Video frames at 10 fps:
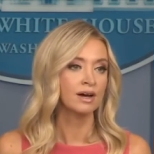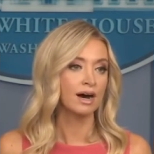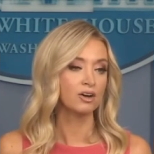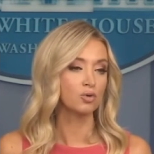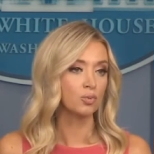
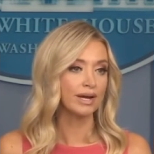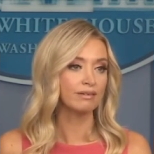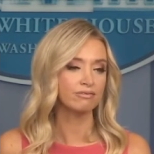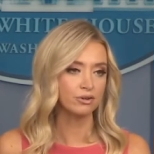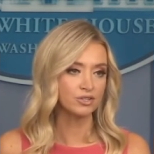a great
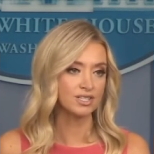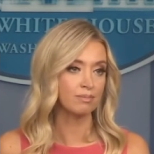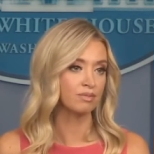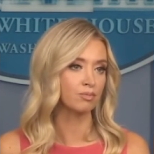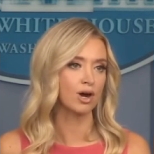first
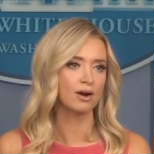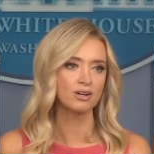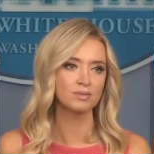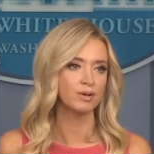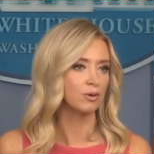step of
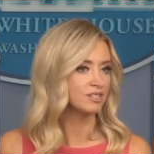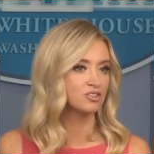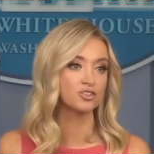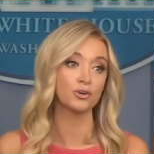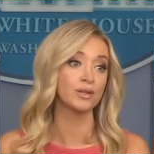progress. But rest
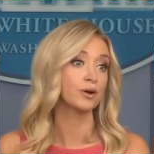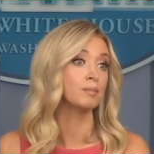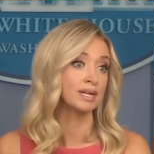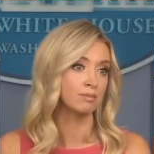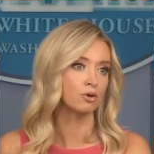assured, there are
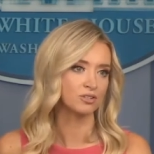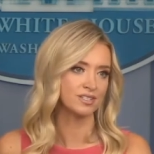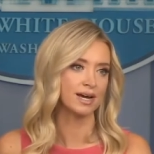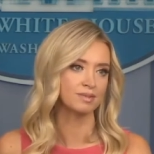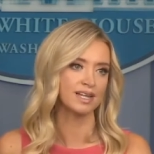many more
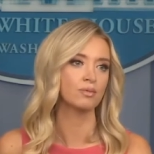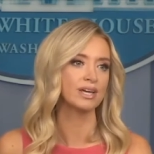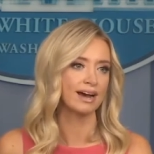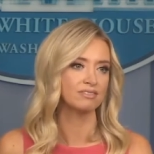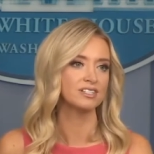steps that we
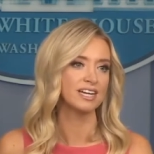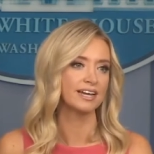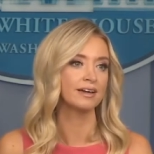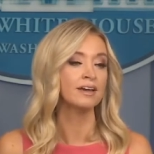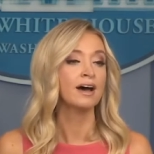have to take